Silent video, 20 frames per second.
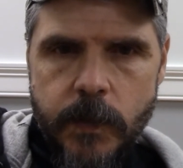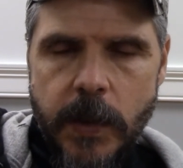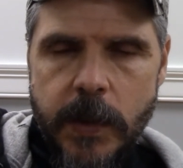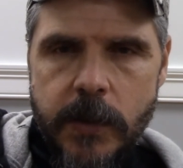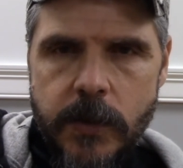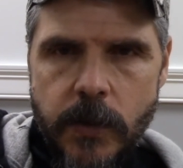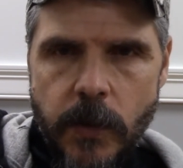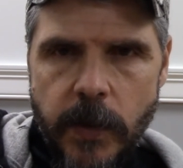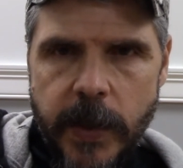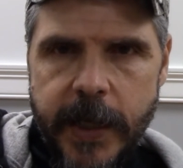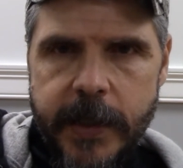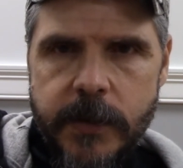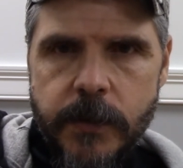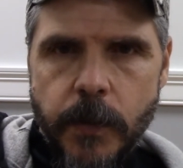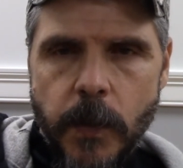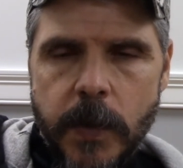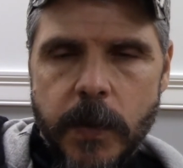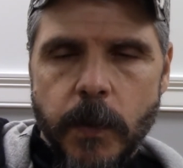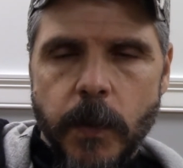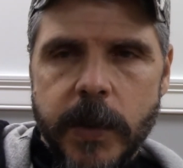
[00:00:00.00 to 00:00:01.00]
So that's
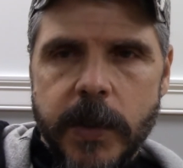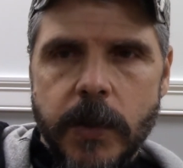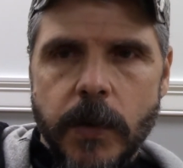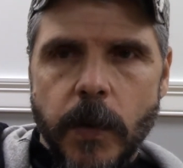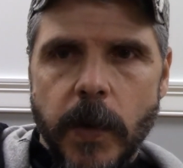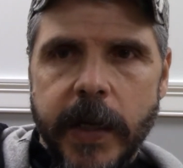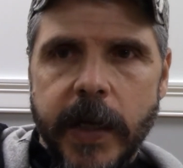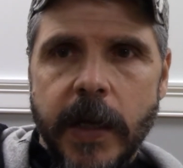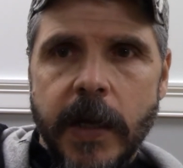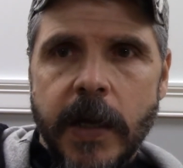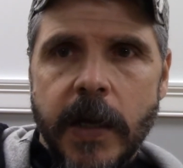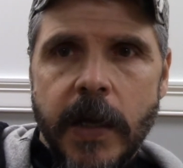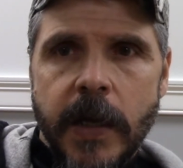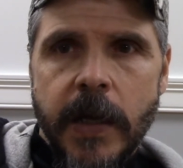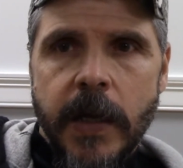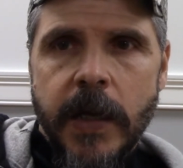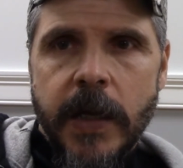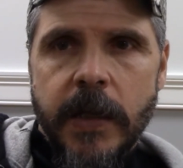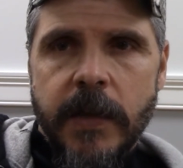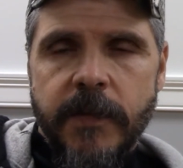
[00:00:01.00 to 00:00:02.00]
what we're doing.
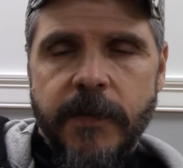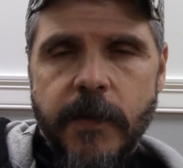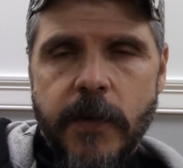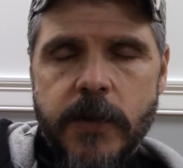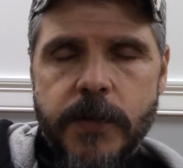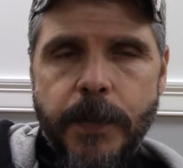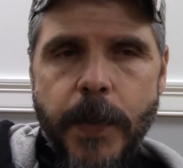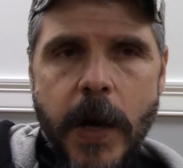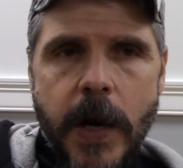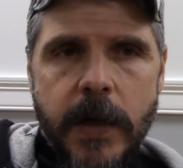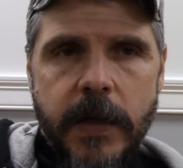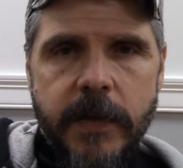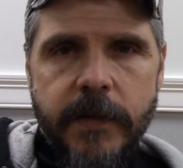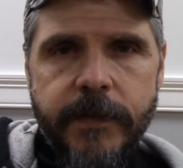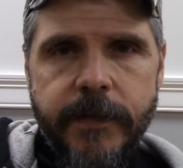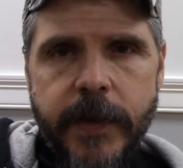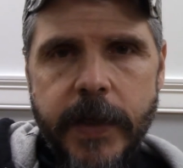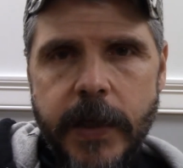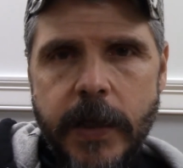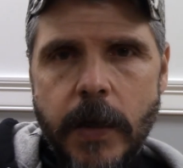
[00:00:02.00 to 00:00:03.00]
In the first part of the
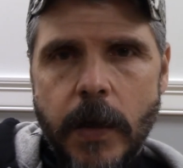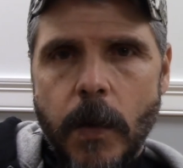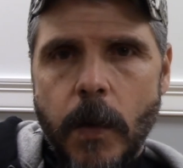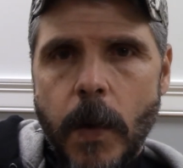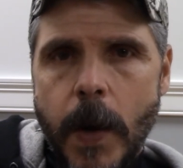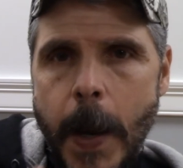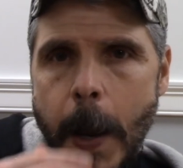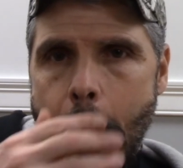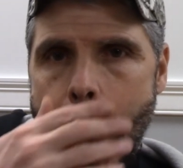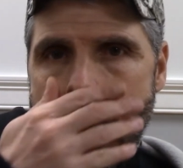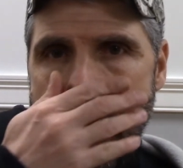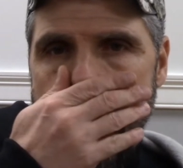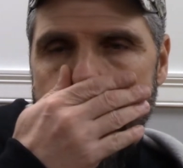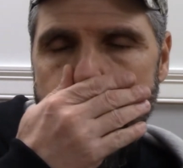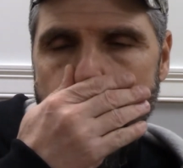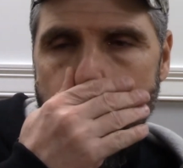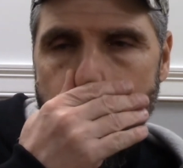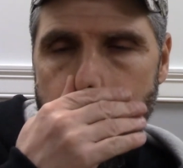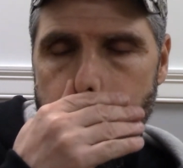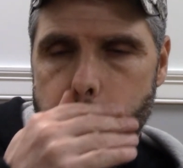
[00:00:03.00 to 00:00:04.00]
video
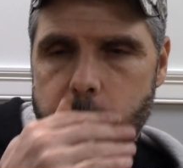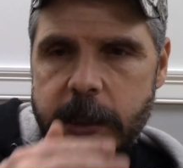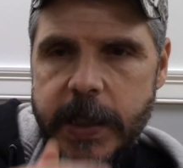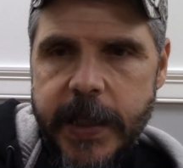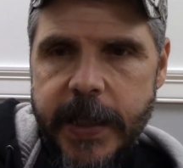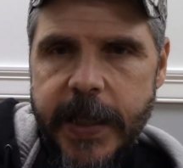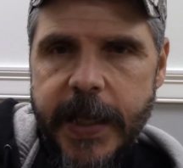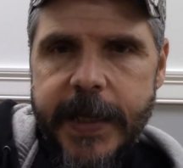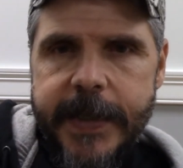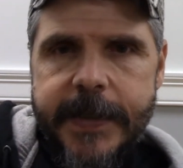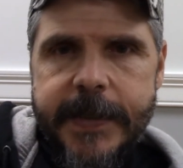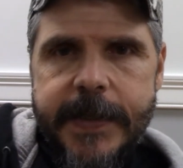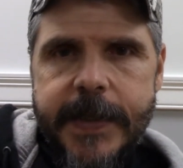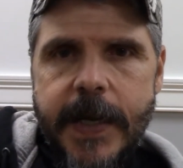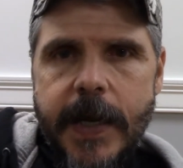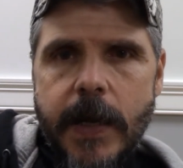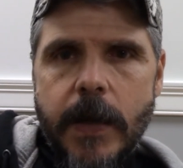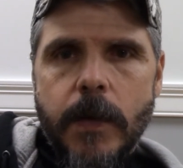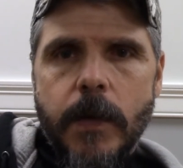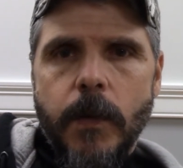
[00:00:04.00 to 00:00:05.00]
you're going to see
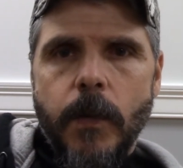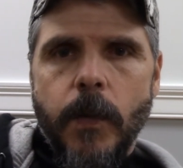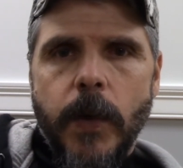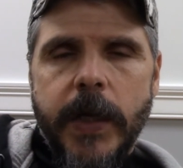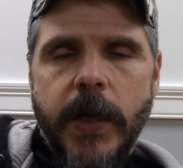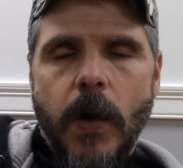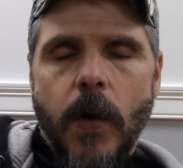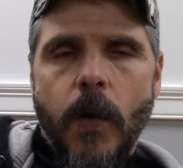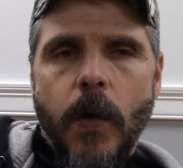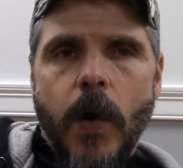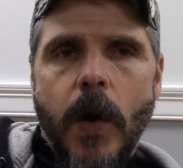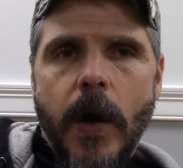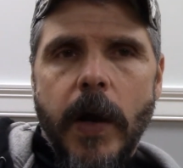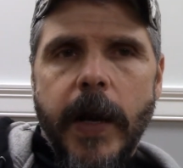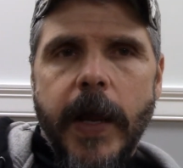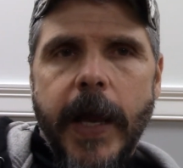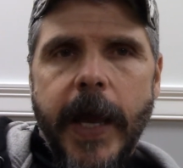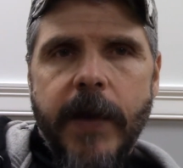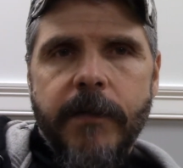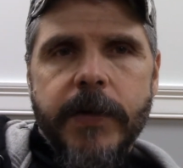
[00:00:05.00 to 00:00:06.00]
that we go on
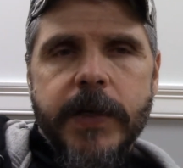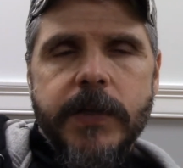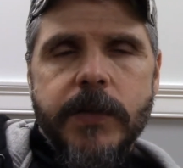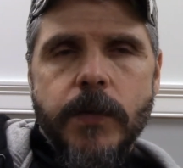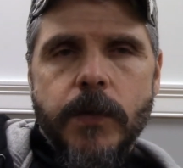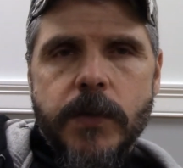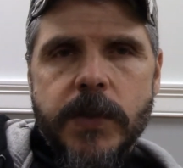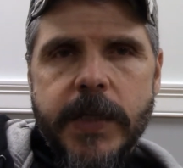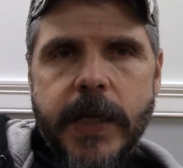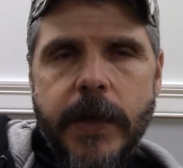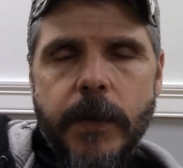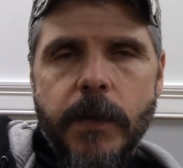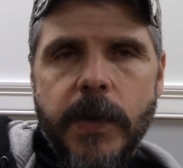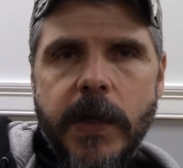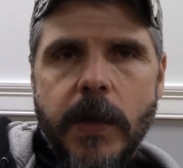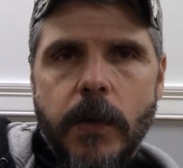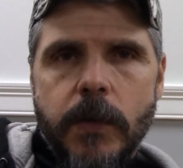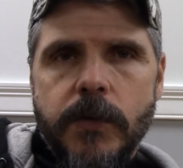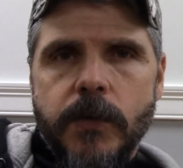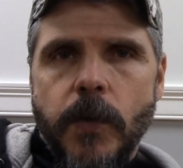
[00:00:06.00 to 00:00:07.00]
every Tuesday. We
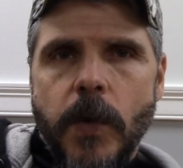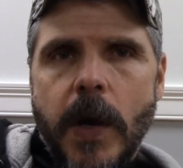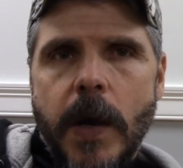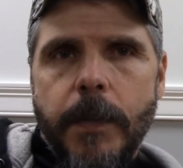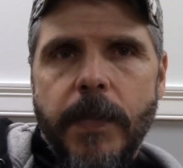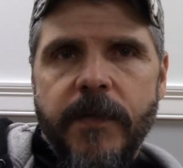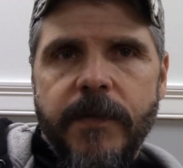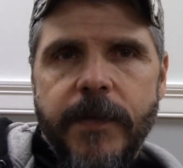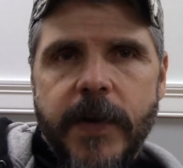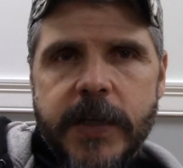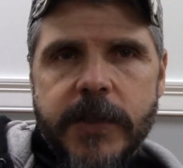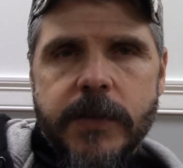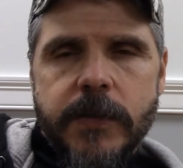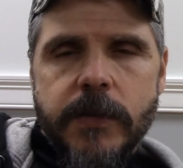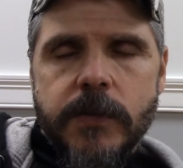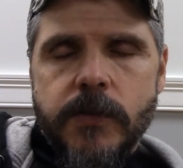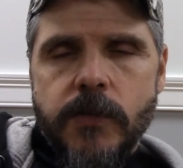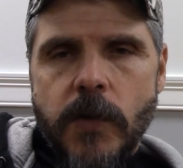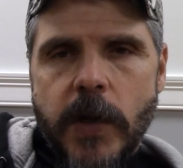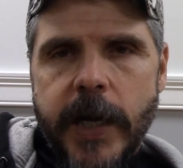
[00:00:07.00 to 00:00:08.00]
go to our
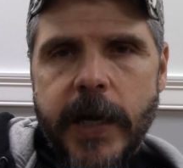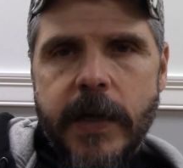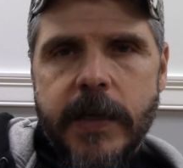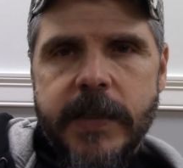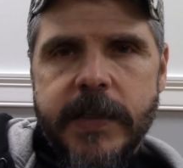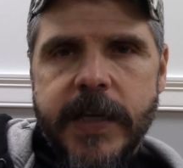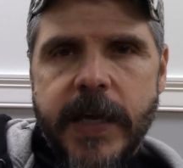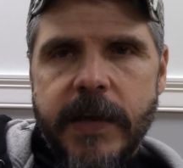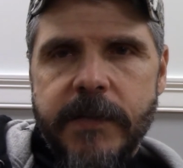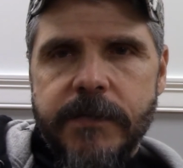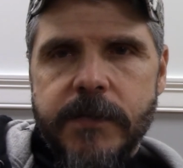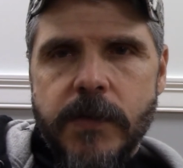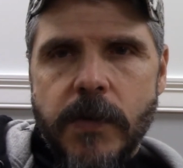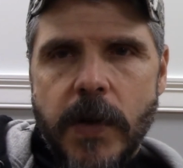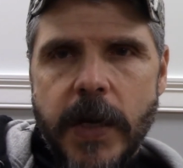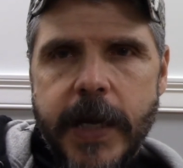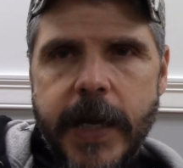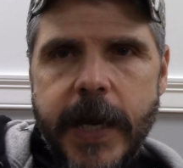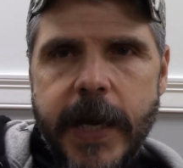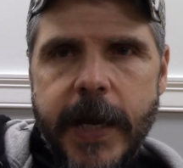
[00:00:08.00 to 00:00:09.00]
professional trainer Dave
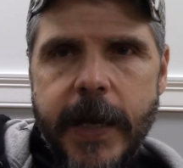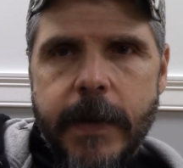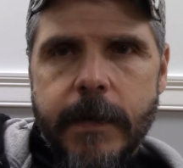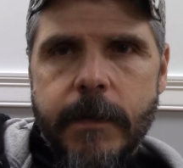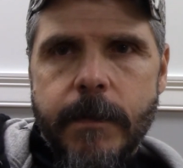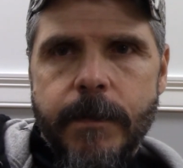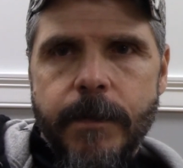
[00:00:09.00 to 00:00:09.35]
Trahan.